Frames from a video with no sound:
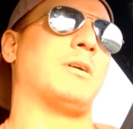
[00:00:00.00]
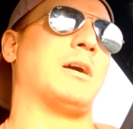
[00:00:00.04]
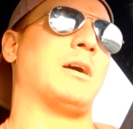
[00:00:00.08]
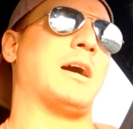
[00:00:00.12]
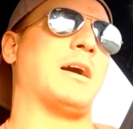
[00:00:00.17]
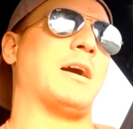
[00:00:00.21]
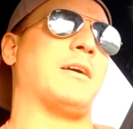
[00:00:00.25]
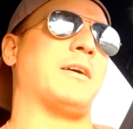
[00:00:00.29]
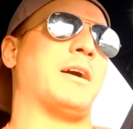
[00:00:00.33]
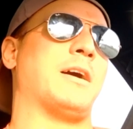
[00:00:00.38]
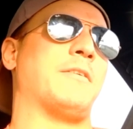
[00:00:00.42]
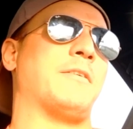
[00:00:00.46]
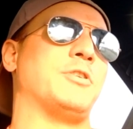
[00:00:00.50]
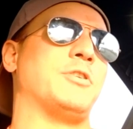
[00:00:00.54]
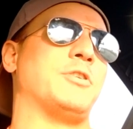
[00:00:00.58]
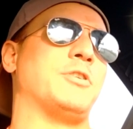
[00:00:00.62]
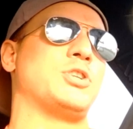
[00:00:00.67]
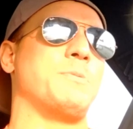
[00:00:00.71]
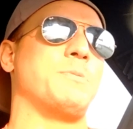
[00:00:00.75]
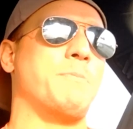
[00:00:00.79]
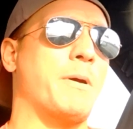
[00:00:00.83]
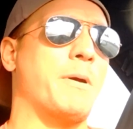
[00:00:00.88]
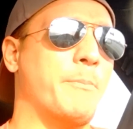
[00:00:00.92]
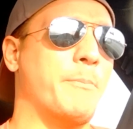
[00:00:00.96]
have a
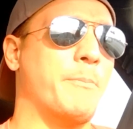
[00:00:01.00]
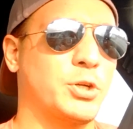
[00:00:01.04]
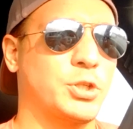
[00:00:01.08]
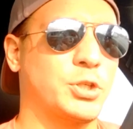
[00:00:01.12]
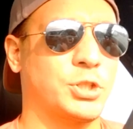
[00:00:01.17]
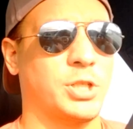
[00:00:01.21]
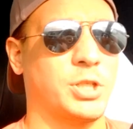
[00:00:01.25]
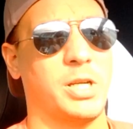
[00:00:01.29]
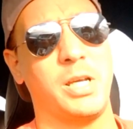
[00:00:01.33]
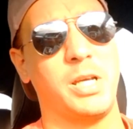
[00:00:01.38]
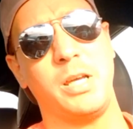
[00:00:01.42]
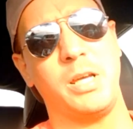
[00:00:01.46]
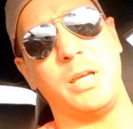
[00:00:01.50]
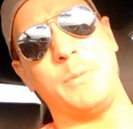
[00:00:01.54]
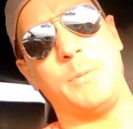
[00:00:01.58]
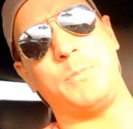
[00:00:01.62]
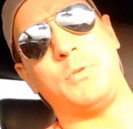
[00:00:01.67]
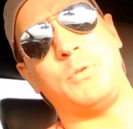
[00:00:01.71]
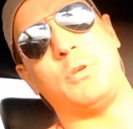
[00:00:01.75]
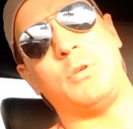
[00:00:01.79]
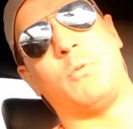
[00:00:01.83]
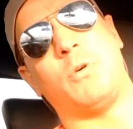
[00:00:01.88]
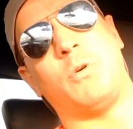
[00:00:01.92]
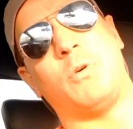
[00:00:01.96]
gym membership,
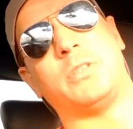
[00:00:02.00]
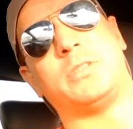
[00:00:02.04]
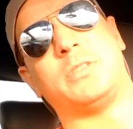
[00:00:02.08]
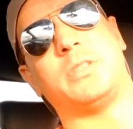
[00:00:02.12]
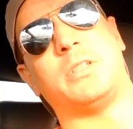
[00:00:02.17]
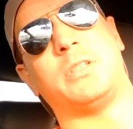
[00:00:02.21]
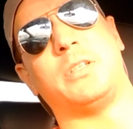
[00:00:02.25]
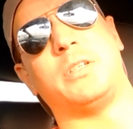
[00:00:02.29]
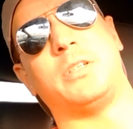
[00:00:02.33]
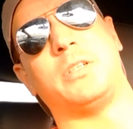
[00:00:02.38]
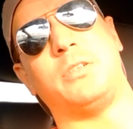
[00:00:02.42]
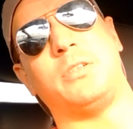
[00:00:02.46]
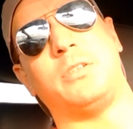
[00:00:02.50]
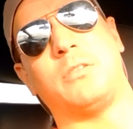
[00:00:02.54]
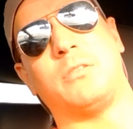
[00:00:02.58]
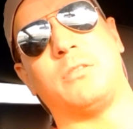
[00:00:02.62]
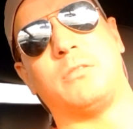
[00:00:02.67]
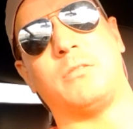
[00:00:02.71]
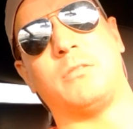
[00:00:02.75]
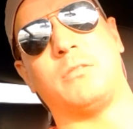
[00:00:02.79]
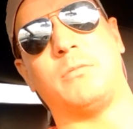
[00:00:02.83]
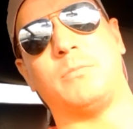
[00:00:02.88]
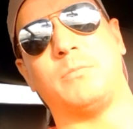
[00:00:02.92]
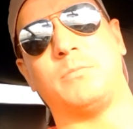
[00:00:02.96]
you want to
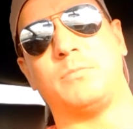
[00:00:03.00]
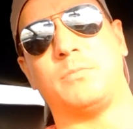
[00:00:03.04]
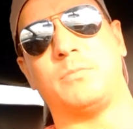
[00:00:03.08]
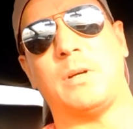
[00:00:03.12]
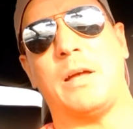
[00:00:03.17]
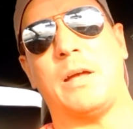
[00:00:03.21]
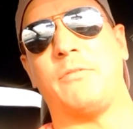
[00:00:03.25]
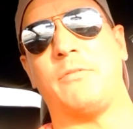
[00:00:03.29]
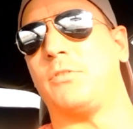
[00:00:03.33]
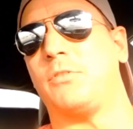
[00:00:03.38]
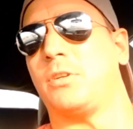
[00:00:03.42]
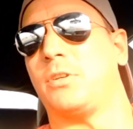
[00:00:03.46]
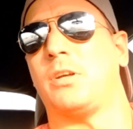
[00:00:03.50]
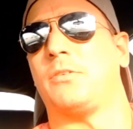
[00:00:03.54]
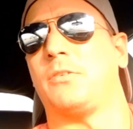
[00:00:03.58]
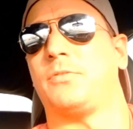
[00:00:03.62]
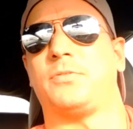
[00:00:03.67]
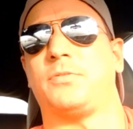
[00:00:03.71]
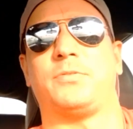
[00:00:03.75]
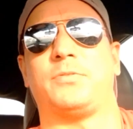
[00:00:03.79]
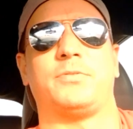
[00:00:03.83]
have enough